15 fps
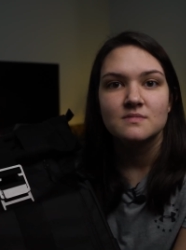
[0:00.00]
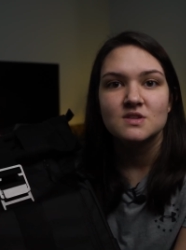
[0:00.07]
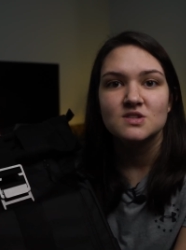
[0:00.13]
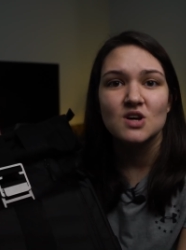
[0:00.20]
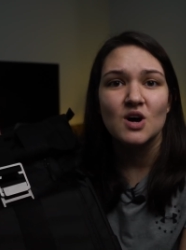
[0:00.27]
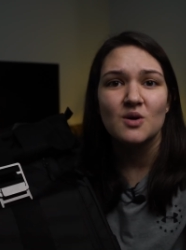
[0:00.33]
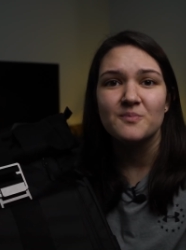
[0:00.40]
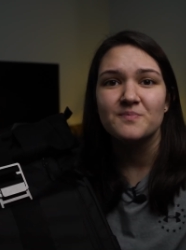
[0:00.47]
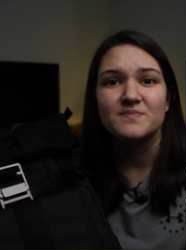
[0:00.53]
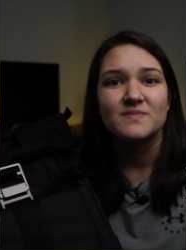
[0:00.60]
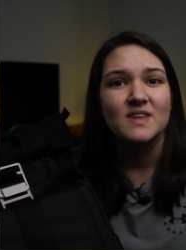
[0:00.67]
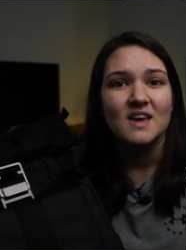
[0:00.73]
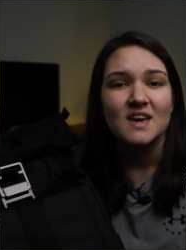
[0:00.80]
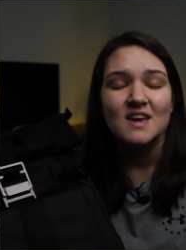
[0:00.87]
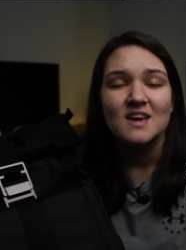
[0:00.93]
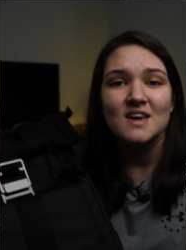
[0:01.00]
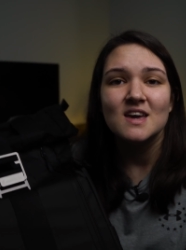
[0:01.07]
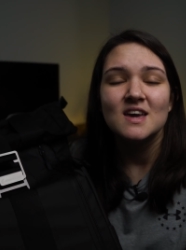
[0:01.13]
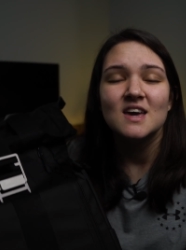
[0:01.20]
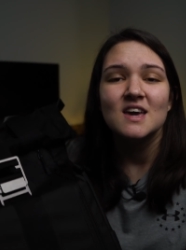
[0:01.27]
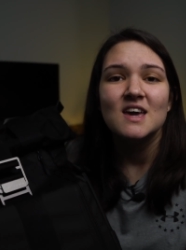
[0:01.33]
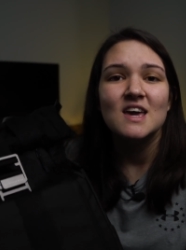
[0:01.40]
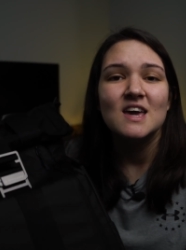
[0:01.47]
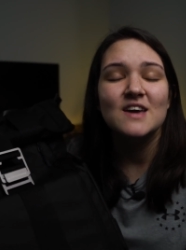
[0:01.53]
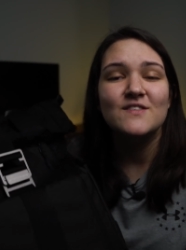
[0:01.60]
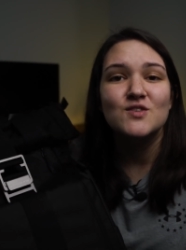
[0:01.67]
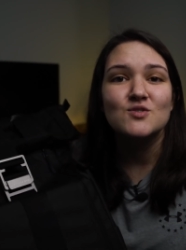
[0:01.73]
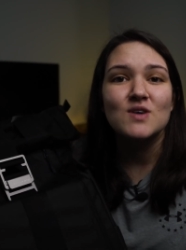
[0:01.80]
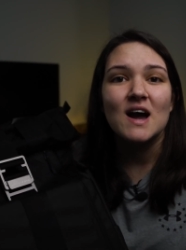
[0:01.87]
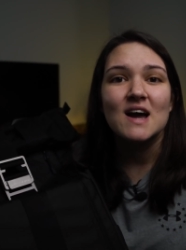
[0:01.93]
So if
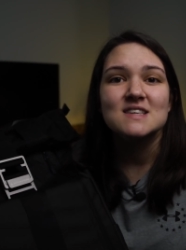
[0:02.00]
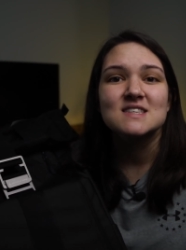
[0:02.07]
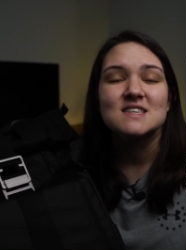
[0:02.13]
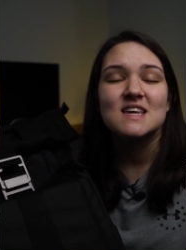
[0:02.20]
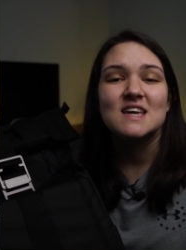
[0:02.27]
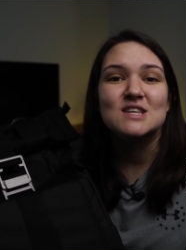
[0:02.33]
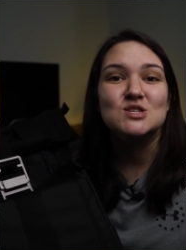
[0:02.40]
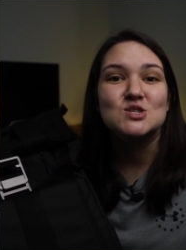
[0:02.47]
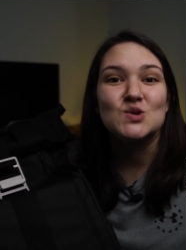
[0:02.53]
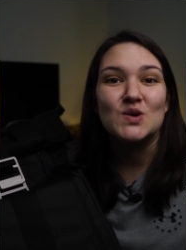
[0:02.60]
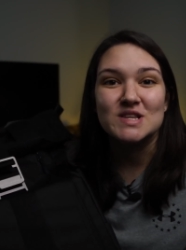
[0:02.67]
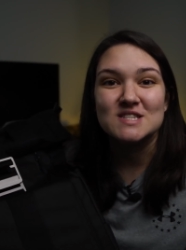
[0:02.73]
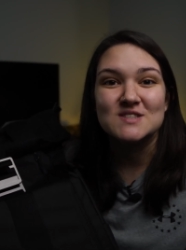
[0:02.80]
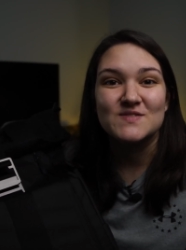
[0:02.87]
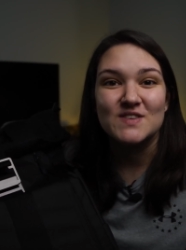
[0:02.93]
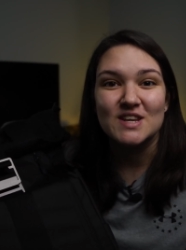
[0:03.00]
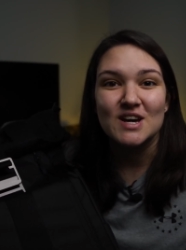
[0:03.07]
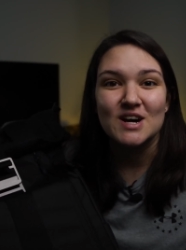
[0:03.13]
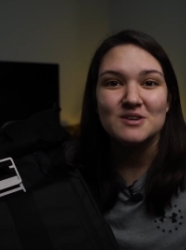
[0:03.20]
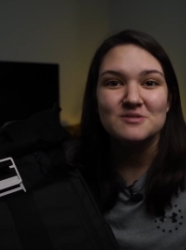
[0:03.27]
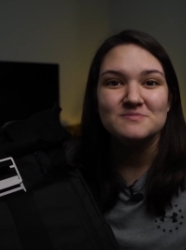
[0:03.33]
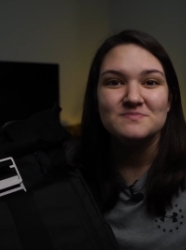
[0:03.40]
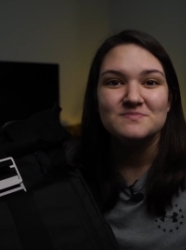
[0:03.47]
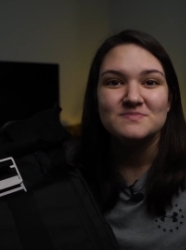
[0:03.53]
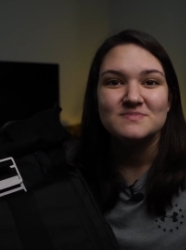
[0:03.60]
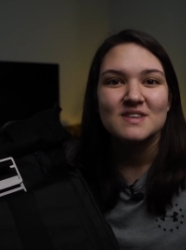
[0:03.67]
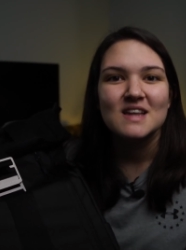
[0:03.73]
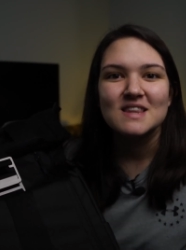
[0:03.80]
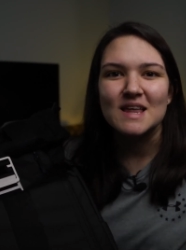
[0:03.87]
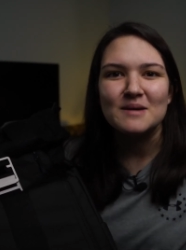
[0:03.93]
you guys enjoy this video,
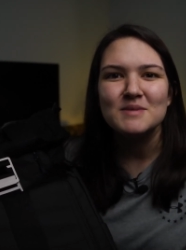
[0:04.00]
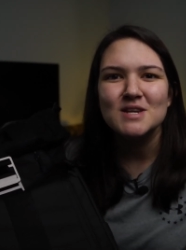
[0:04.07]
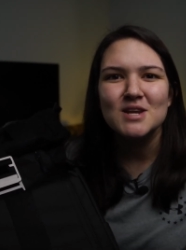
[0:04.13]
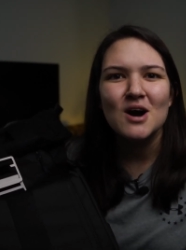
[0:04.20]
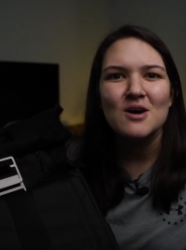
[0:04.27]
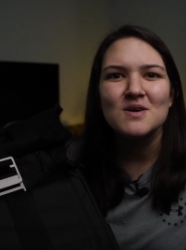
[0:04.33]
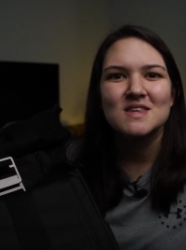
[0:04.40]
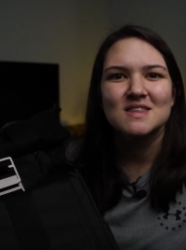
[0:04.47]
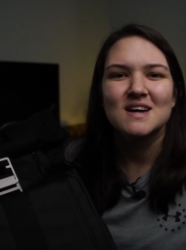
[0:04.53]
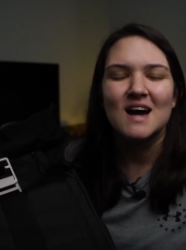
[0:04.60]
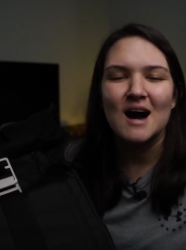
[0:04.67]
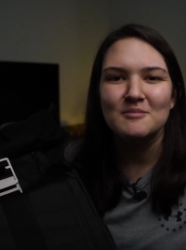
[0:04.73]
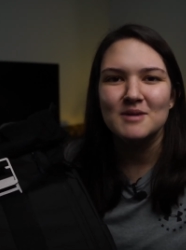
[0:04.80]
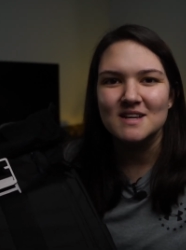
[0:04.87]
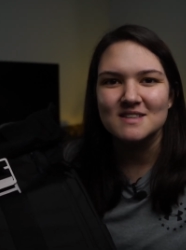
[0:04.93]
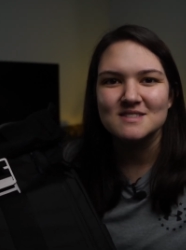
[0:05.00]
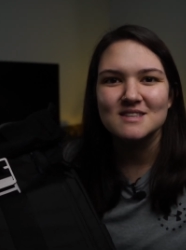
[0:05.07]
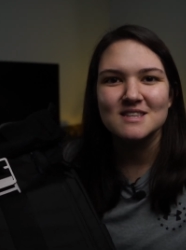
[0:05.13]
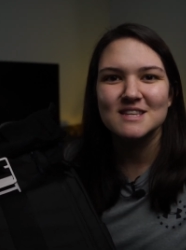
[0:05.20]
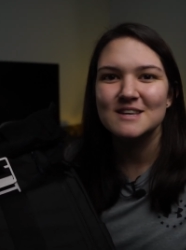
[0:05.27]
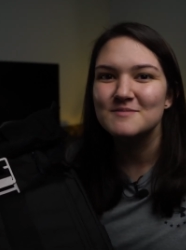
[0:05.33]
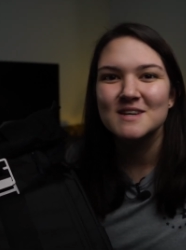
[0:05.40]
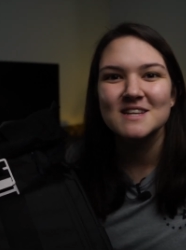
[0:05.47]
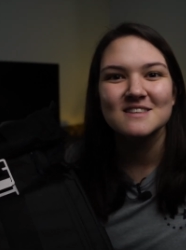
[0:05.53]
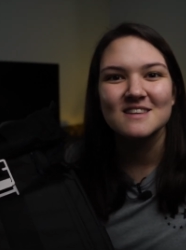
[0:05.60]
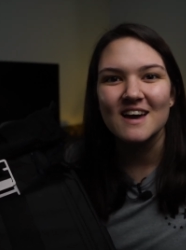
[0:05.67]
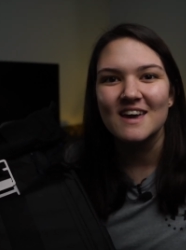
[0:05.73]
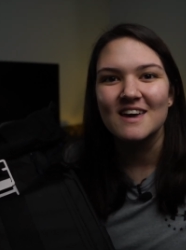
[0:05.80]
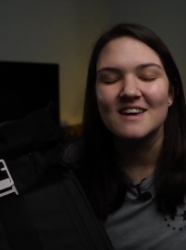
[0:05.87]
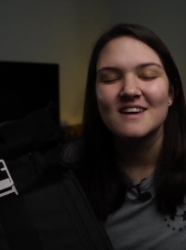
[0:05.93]
let me know in the comments. Leave me a
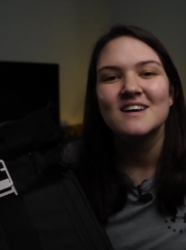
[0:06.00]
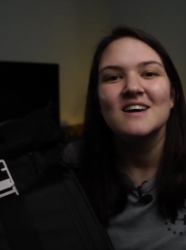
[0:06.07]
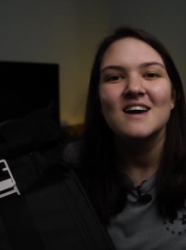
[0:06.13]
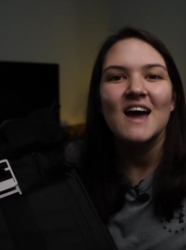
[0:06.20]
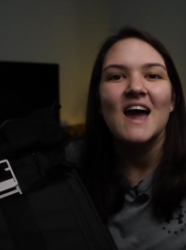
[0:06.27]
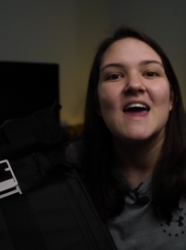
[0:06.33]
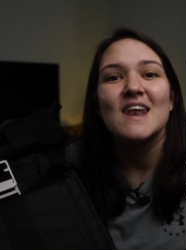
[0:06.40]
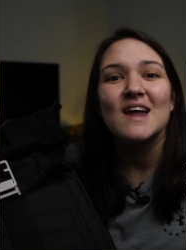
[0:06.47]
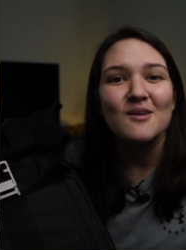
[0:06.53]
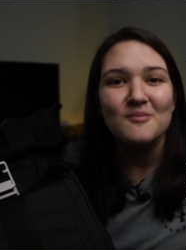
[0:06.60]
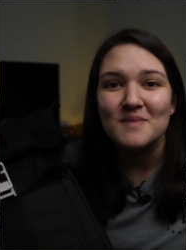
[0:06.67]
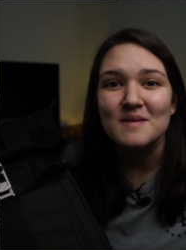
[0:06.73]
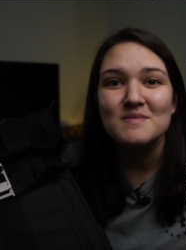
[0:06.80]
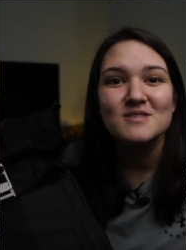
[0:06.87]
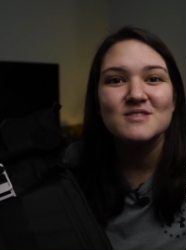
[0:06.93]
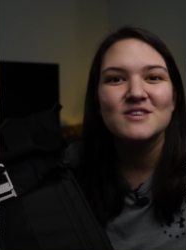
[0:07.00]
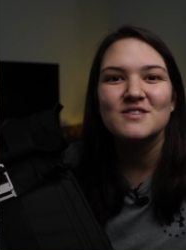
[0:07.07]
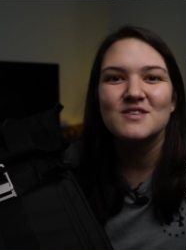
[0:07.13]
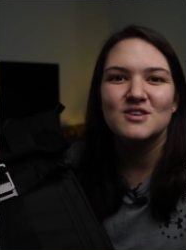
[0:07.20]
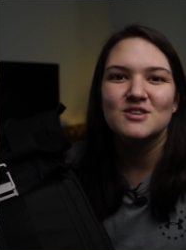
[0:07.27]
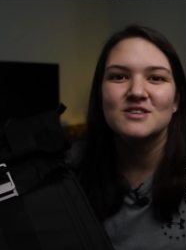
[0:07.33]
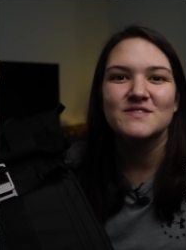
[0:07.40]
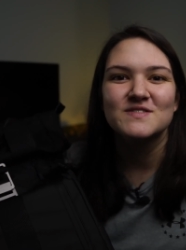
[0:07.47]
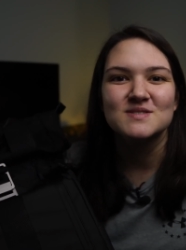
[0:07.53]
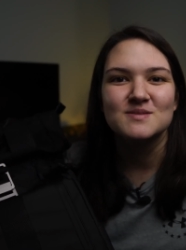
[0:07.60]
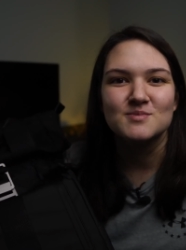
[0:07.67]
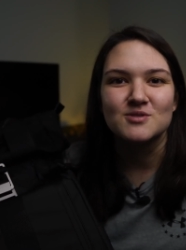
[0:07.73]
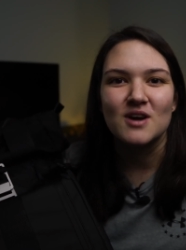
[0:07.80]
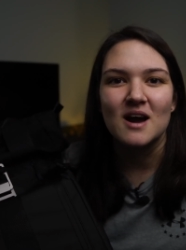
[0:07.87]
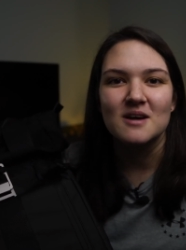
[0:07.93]
like, and maybe you'll even
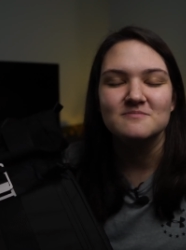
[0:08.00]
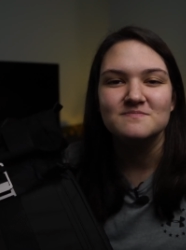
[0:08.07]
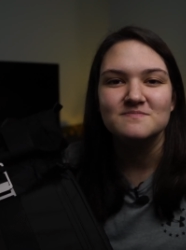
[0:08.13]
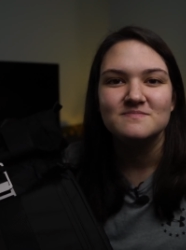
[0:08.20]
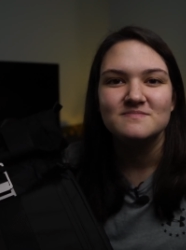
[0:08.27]
subscribe.